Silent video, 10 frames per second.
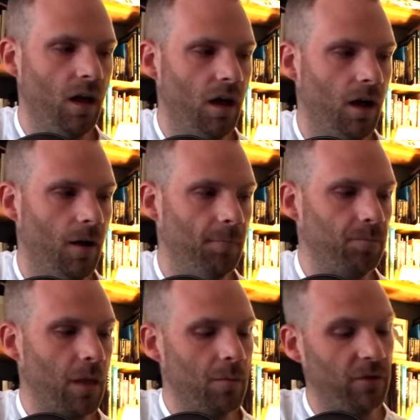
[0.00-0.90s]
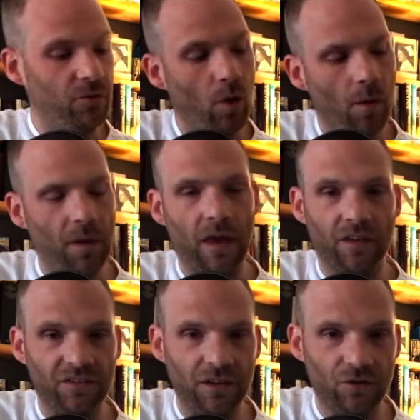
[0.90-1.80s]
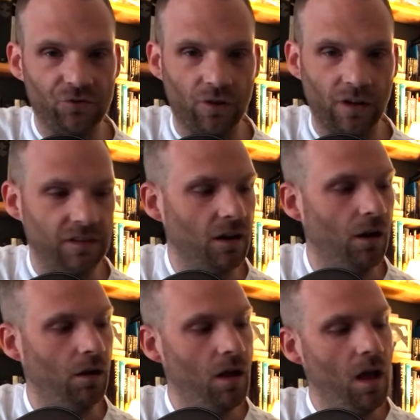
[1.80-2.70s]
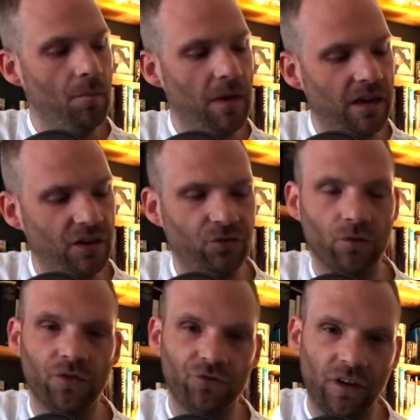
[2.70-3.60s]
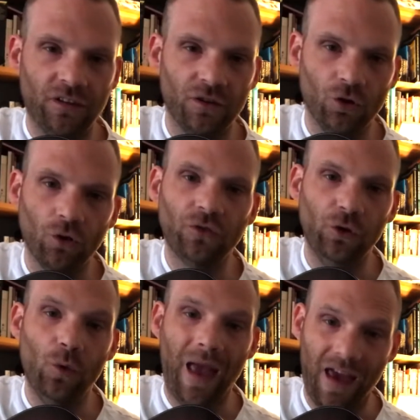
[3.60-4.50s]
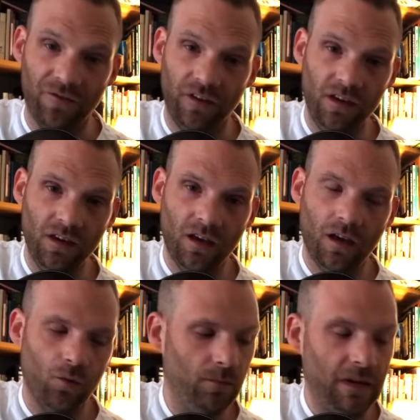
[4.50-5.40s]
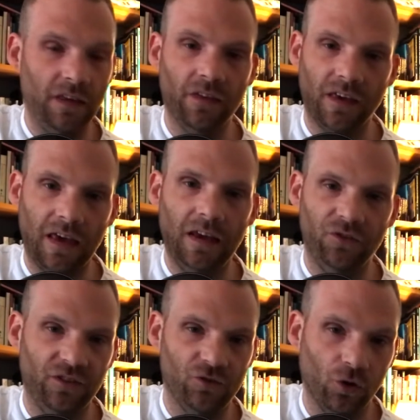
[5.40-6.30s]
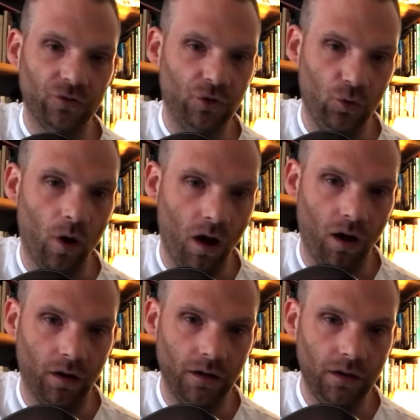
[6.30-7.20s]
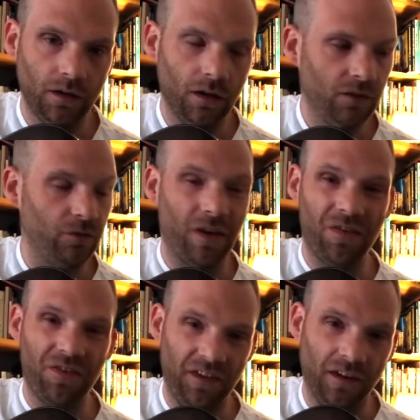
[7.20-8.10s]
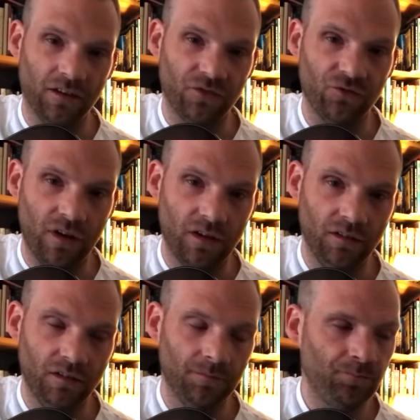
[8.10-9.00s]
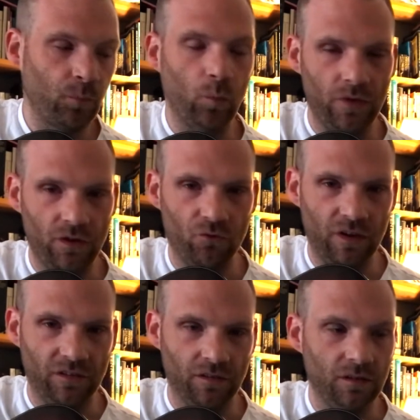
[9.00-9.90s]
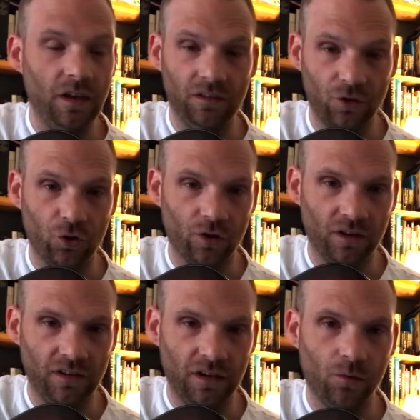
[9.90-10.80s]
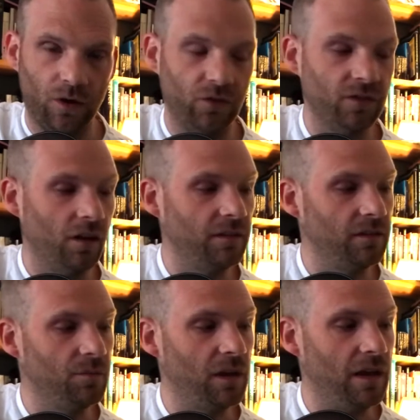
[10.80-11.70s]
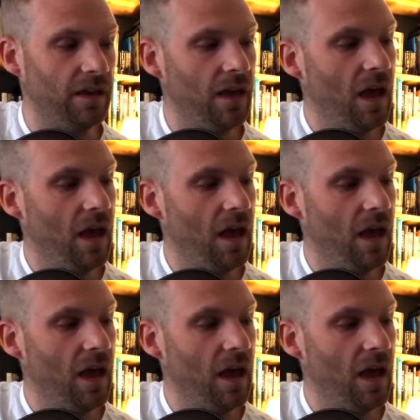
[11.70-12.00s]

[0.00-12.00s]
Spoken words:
But if you are playing a steel strung guitar, making sure the strings are not too heavy, meaning the gauge is not too high, so they're thinner strings within reason, is a good idea when you're starting to play.